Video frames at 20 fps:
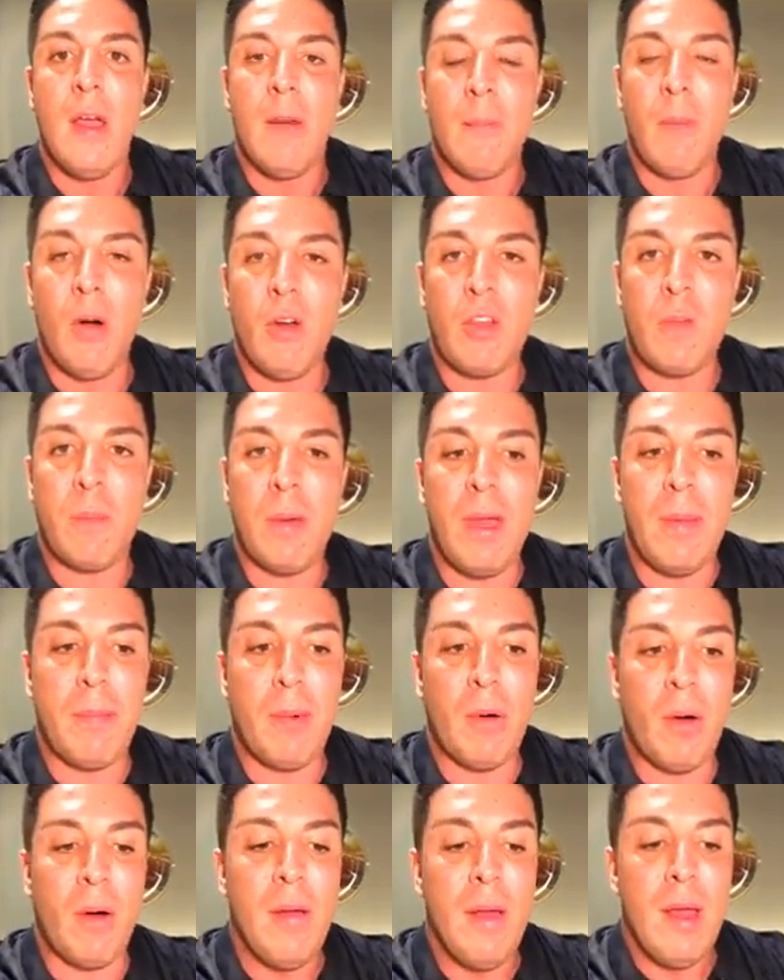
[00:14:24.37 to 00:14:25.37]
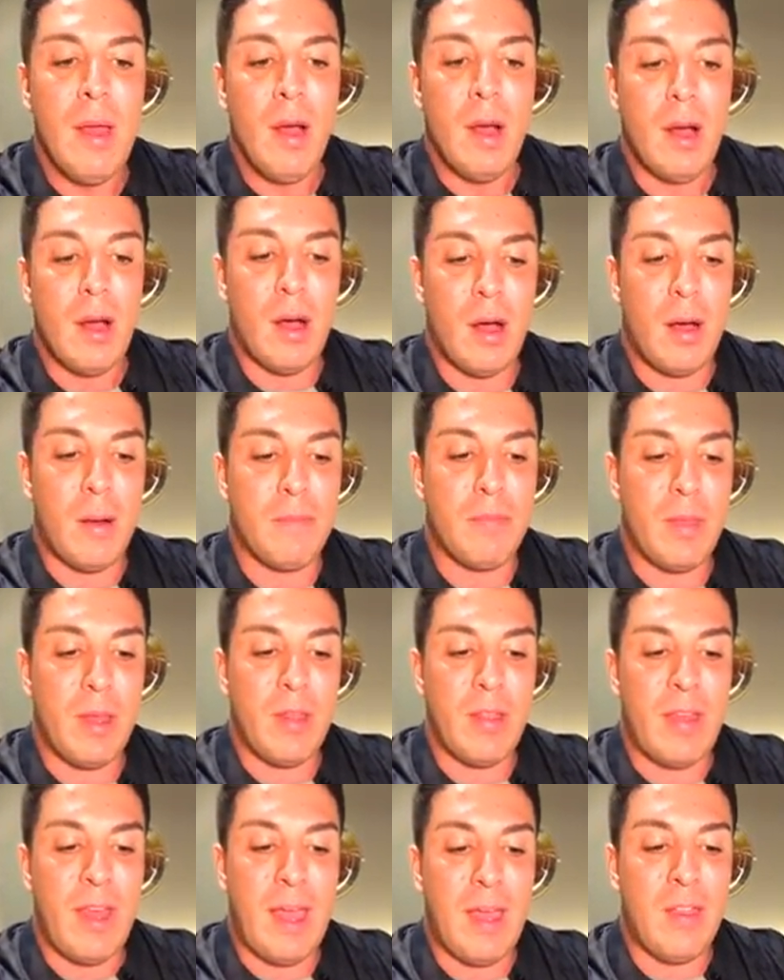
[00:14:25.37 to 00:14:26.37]
Most people, um,
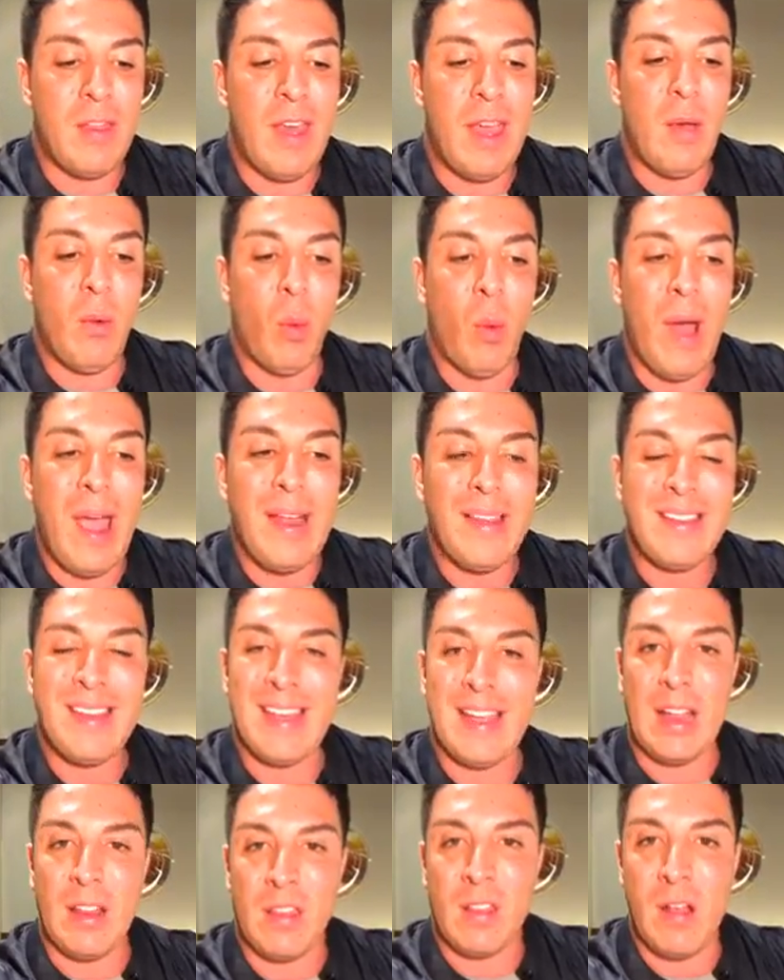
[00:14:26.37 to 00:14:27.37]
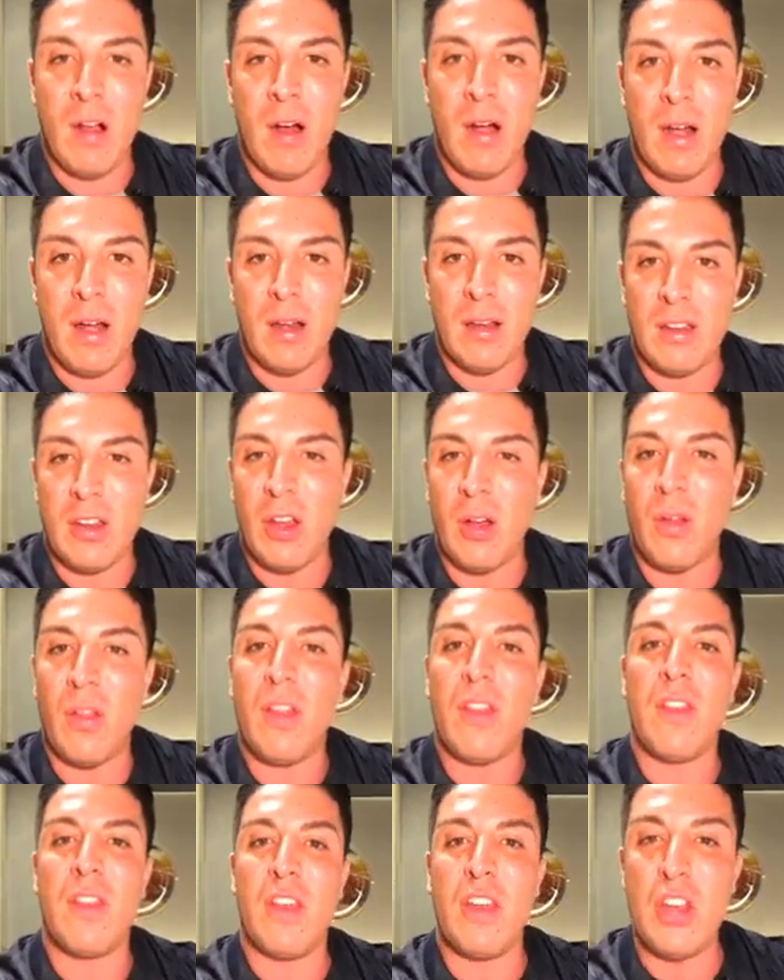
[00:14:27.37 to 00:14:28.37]
they, they wait to get started
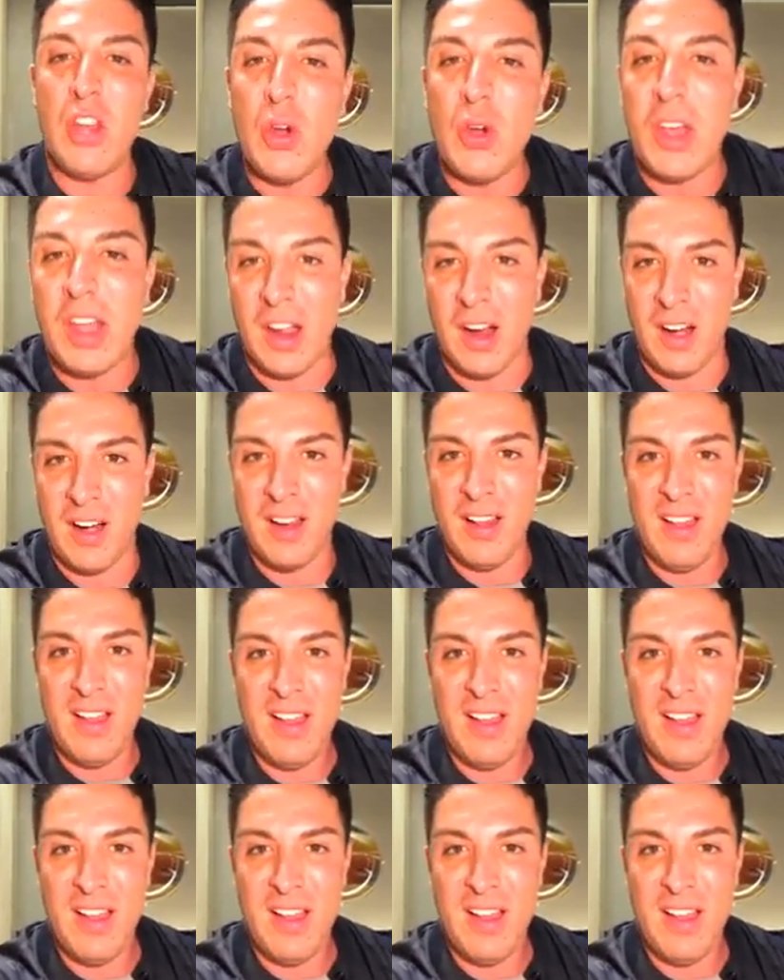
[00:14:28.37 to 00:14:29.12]
until the new year.